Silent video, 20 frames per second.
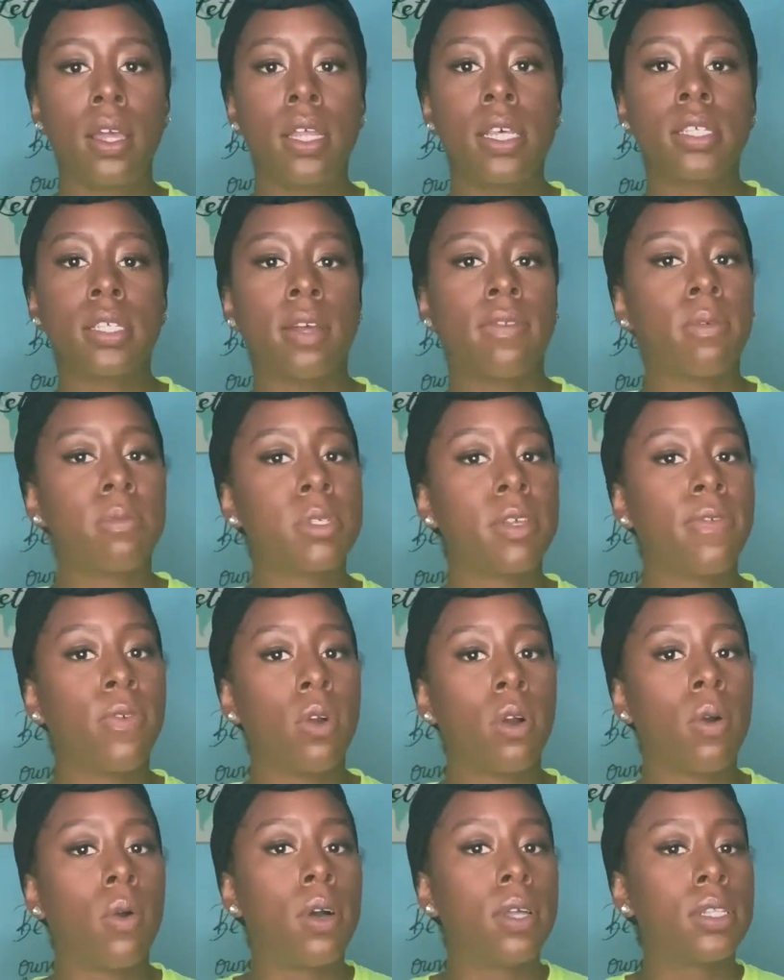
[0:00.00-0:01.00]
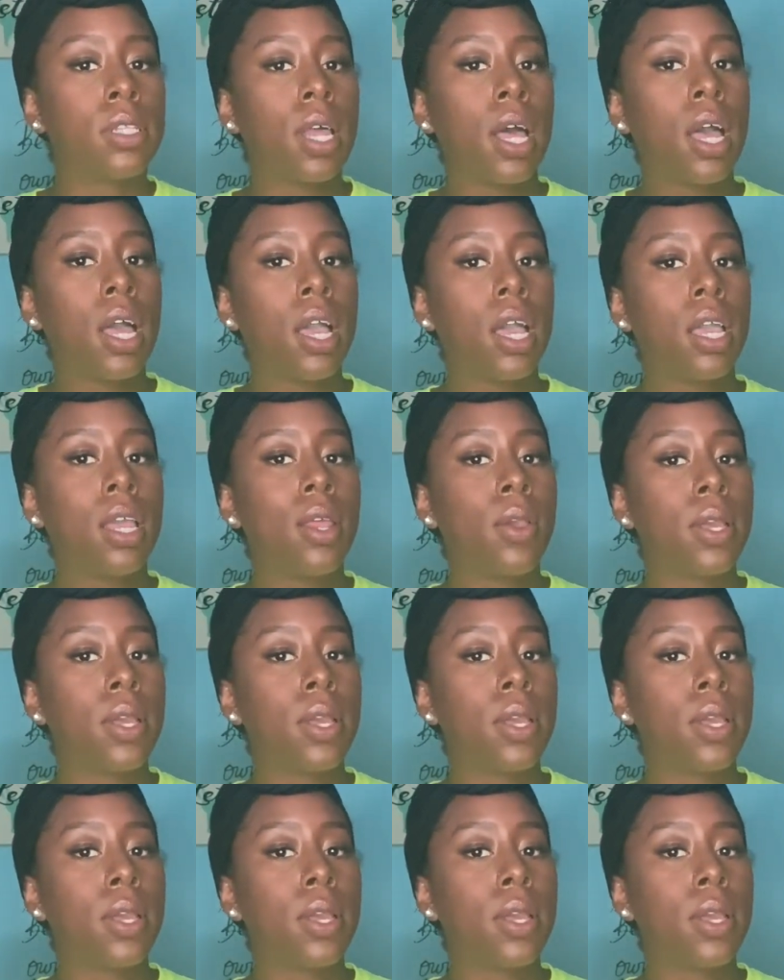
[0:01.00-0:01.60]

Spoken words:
stuff from Sephora online.